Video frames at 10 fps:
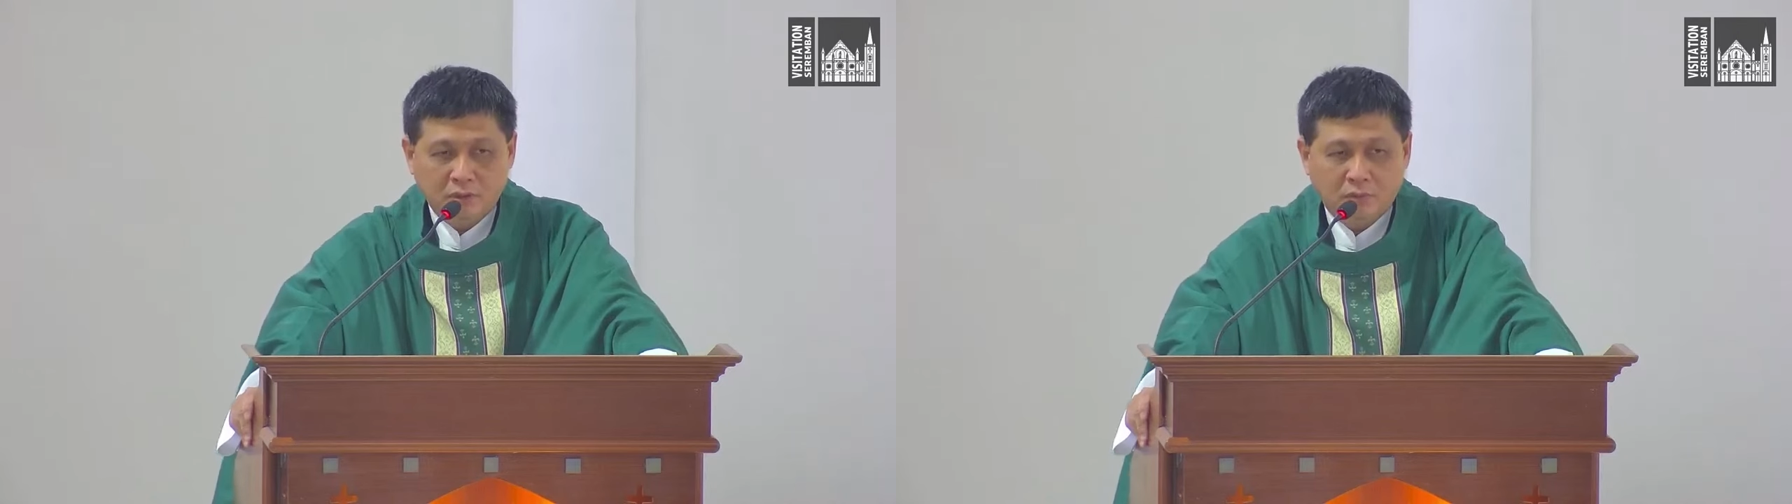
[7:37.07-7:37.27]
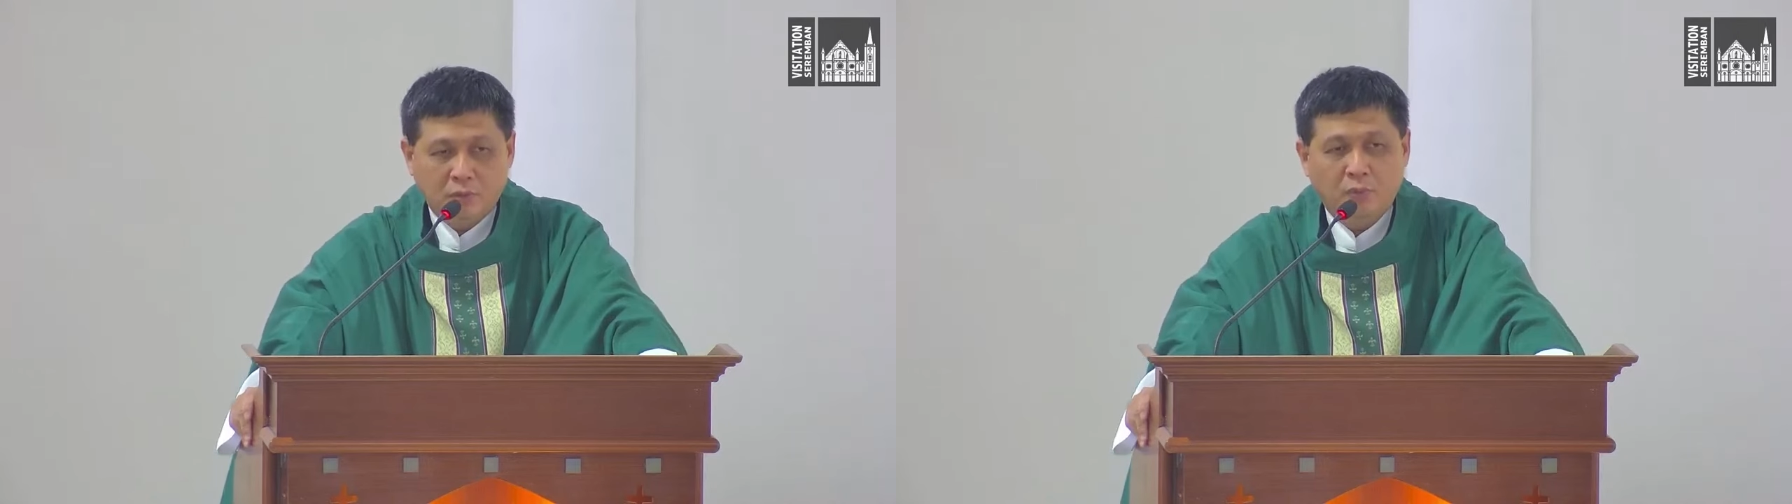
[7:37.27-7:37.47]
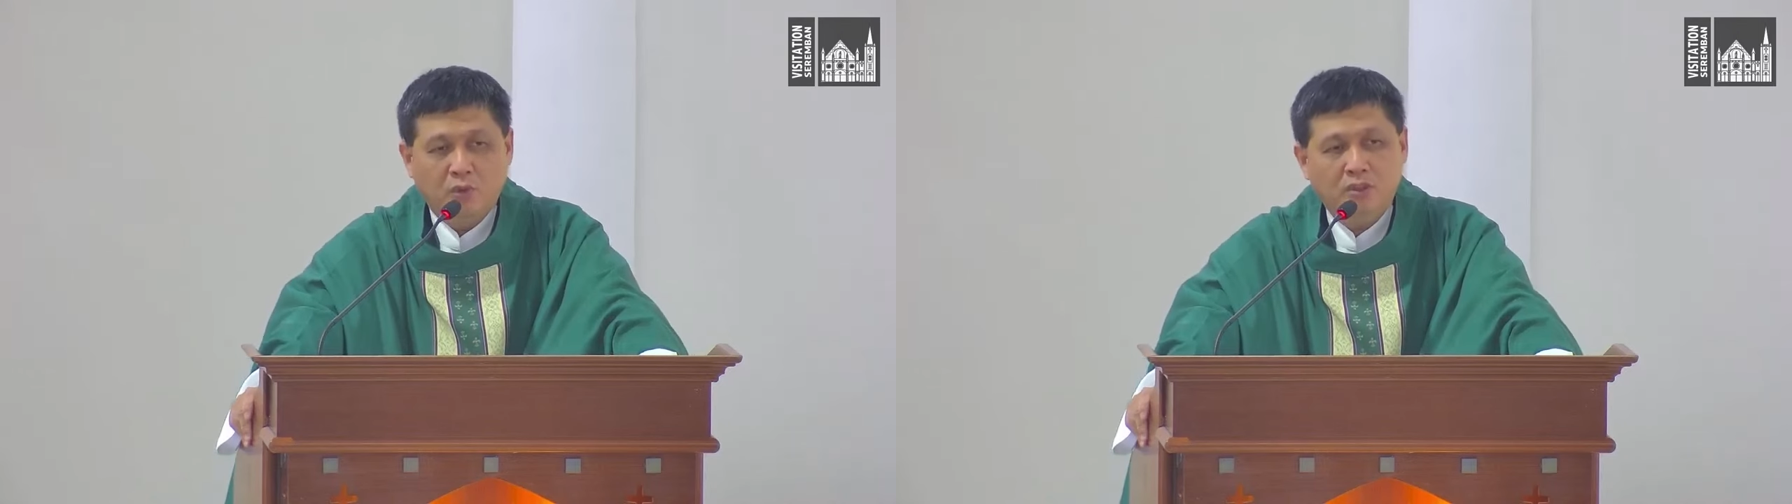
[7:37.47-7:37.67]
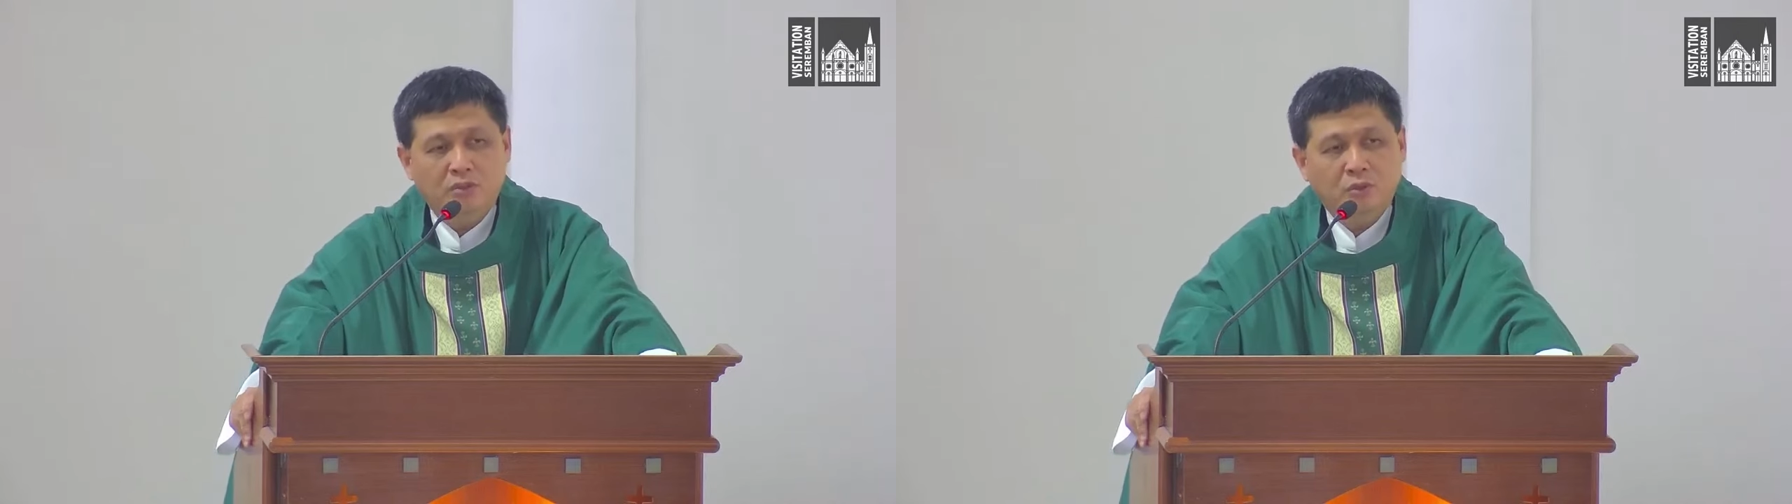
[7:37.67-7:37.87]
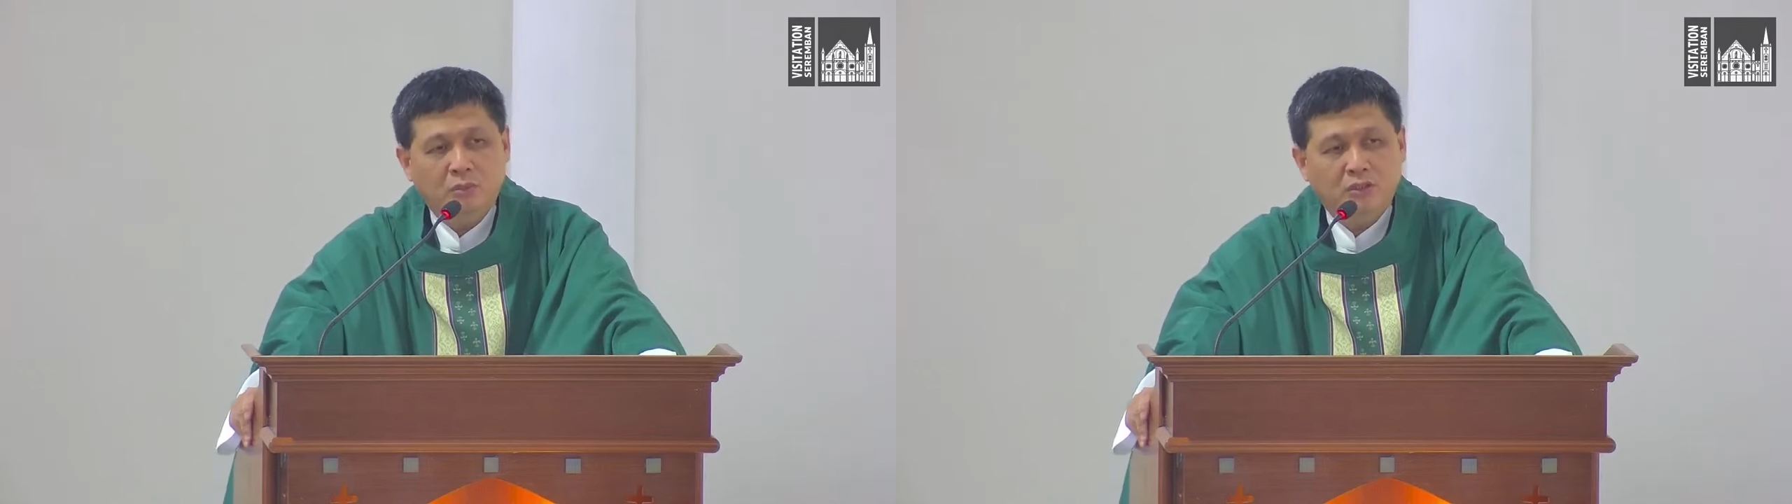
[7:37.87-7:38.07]
We focus
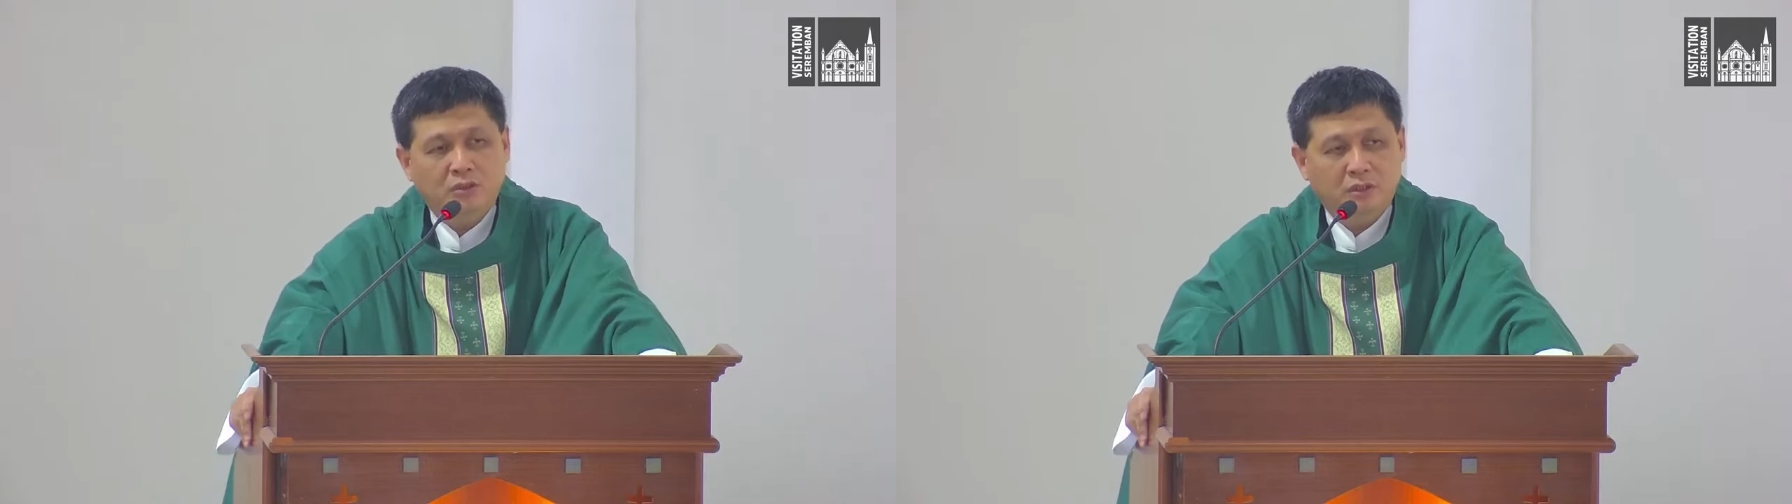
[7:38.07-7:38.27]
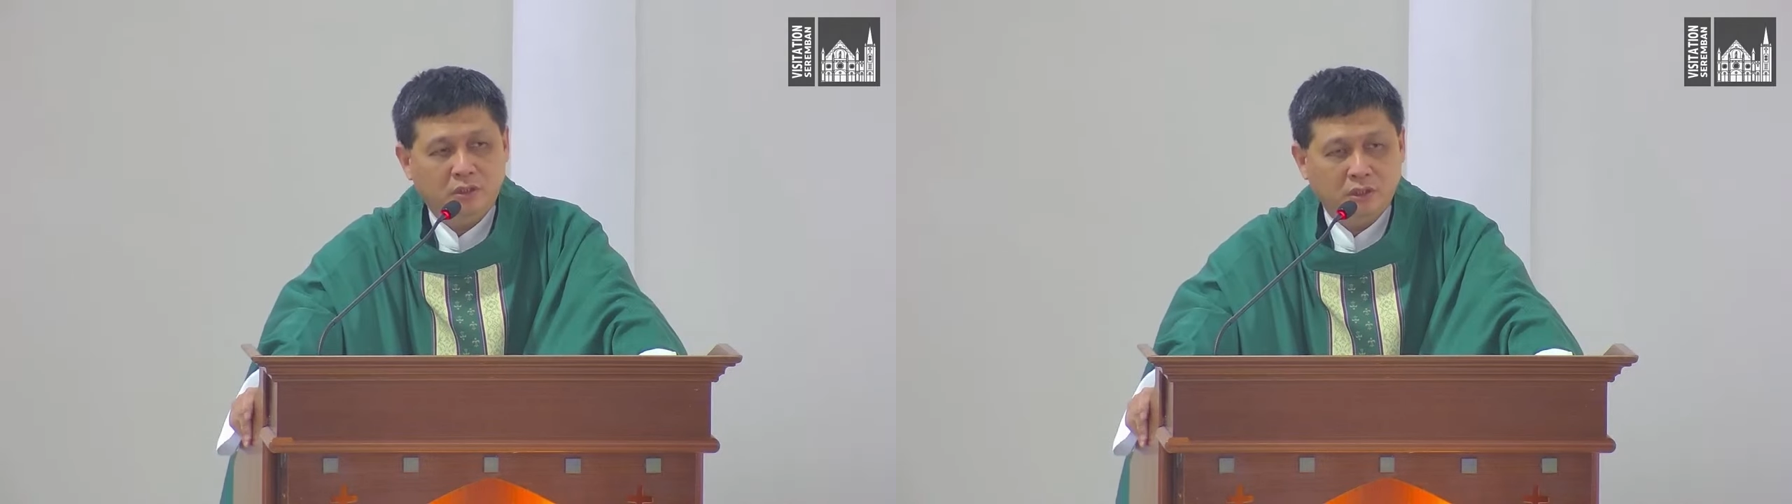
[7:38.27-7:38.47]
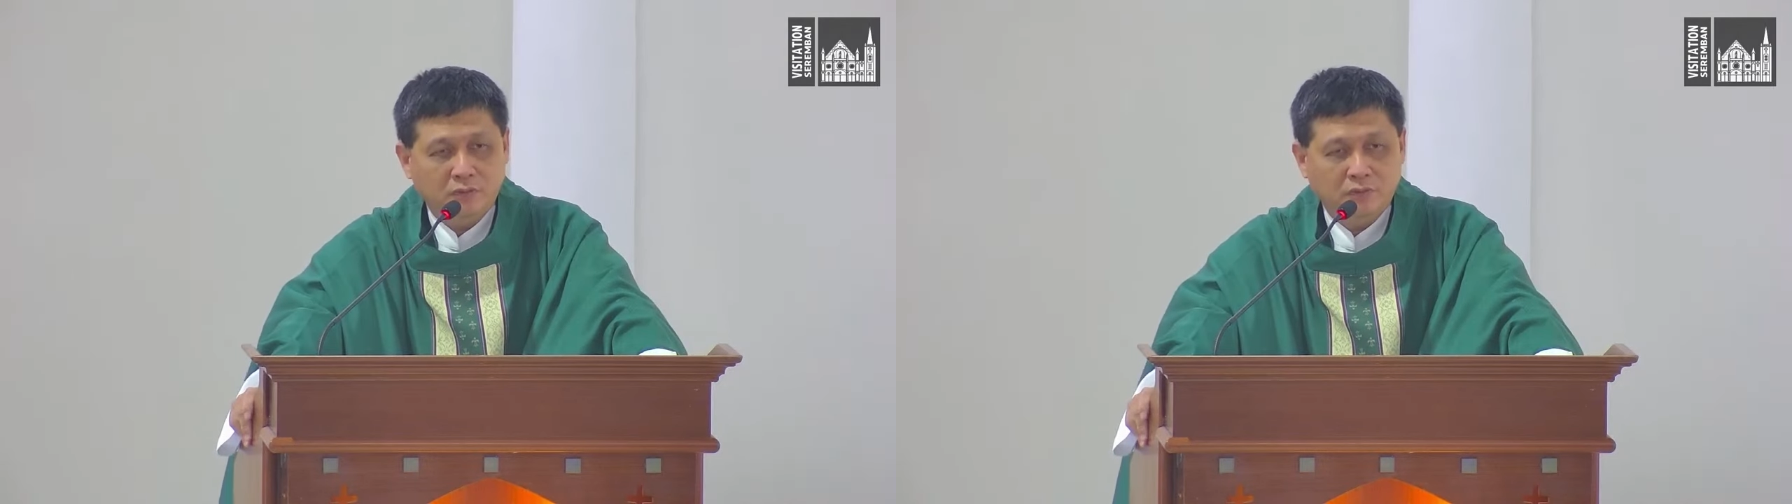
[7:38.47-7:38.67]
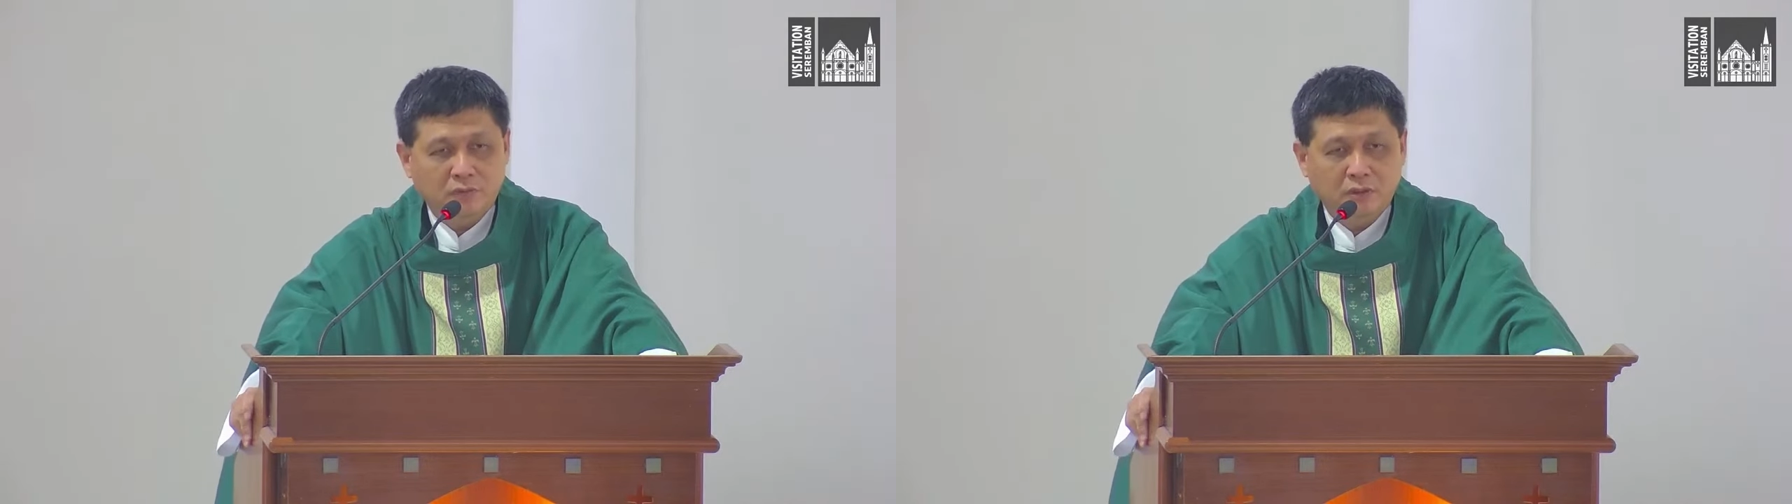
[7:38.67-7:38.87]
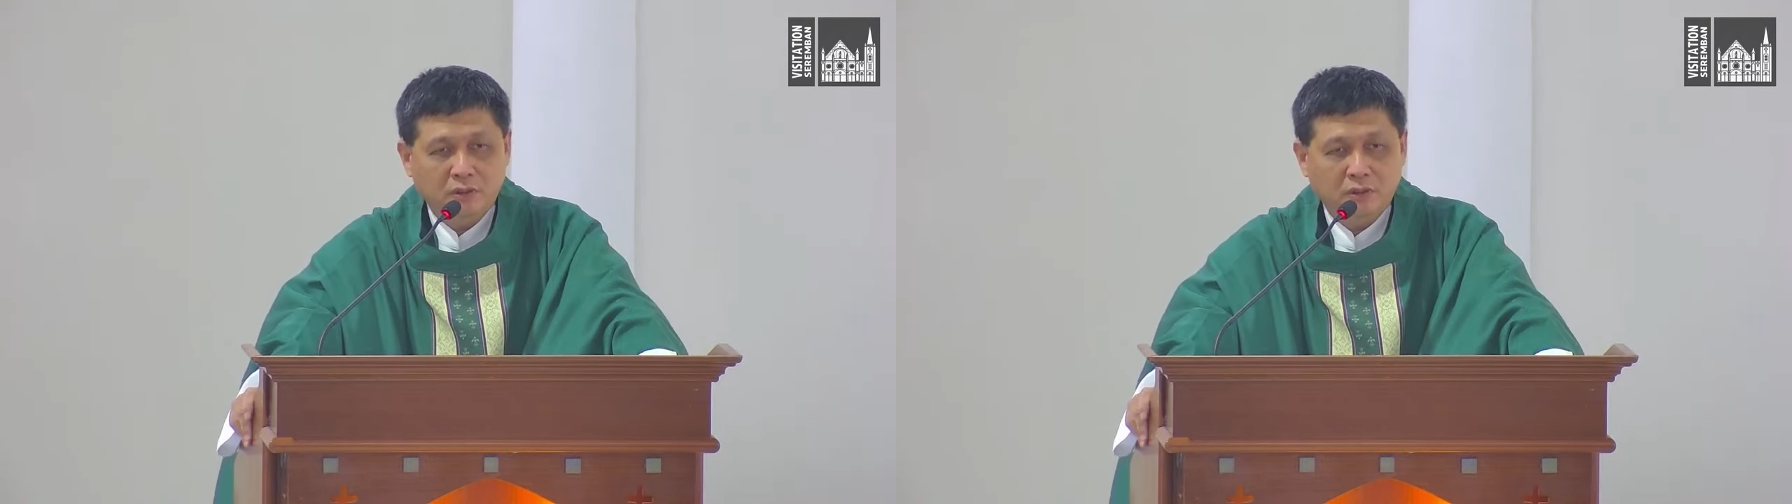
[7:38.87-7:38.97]
so much on the gift